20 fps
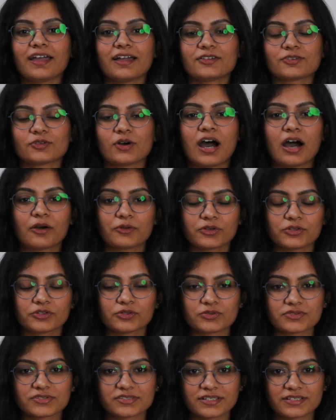So how you
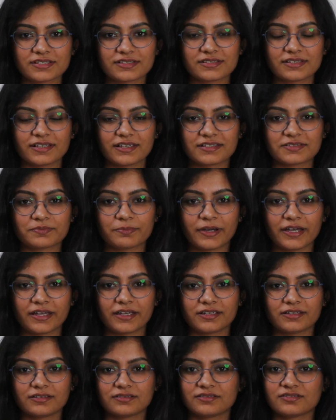use this is
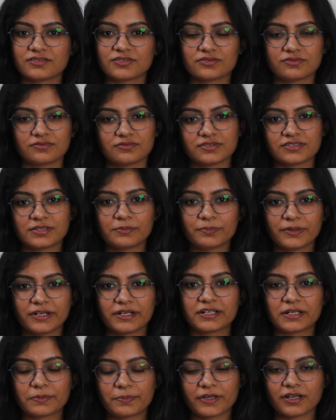by
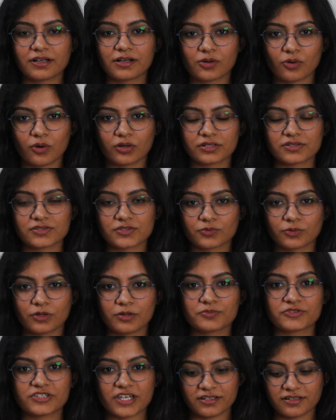simply dipping a cotton
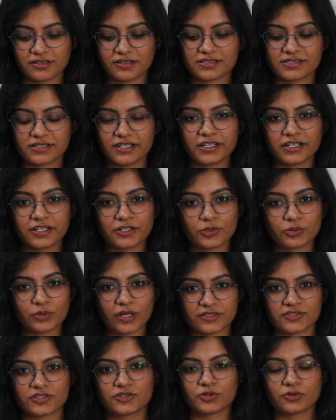swab generously into
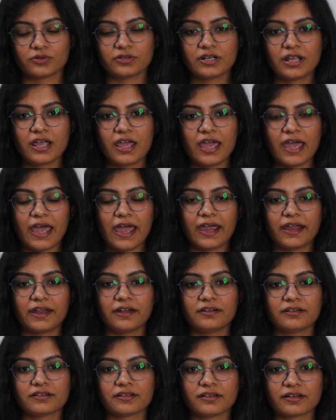acetone
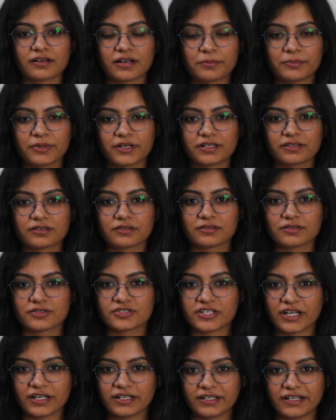and rub it
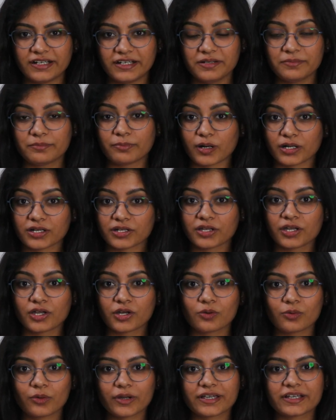gently but
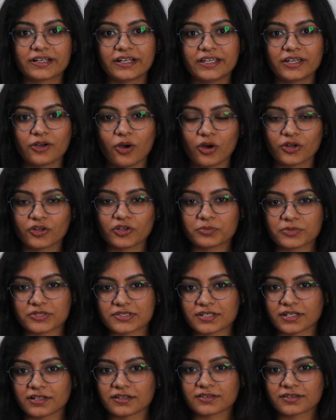quickly on your
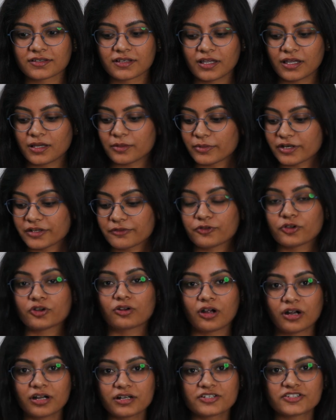mistakes. But if you're
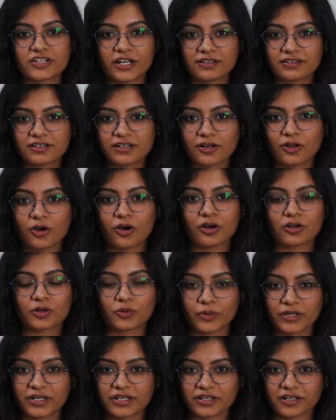not gentle or
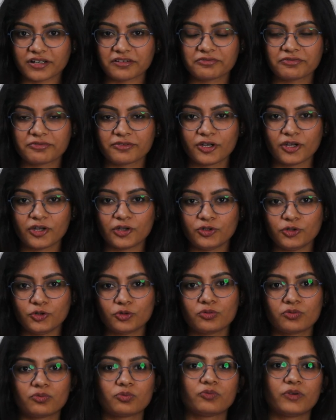quick enough,
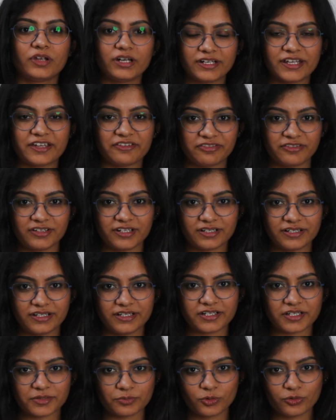you will
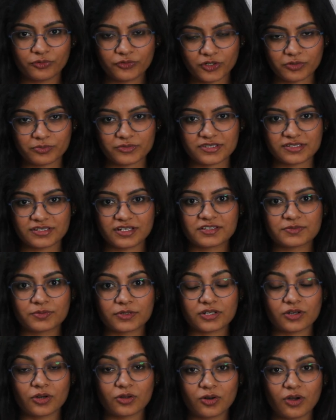definitely remove your mistakes,
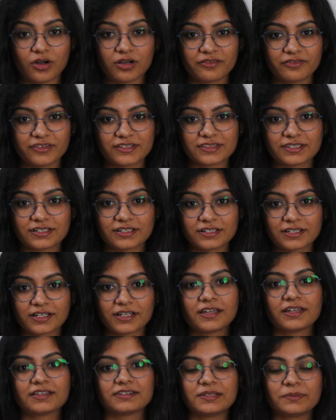but along with it,
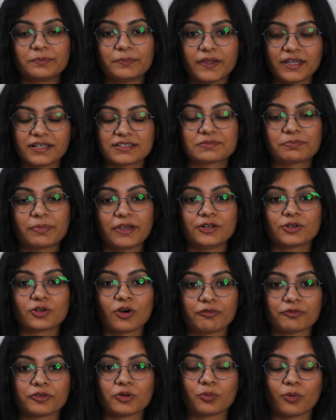the base paint
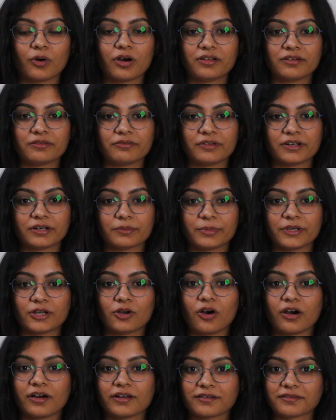of your wall will be
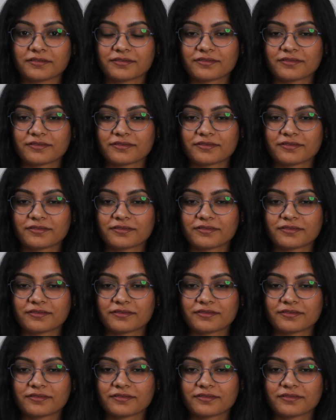gone.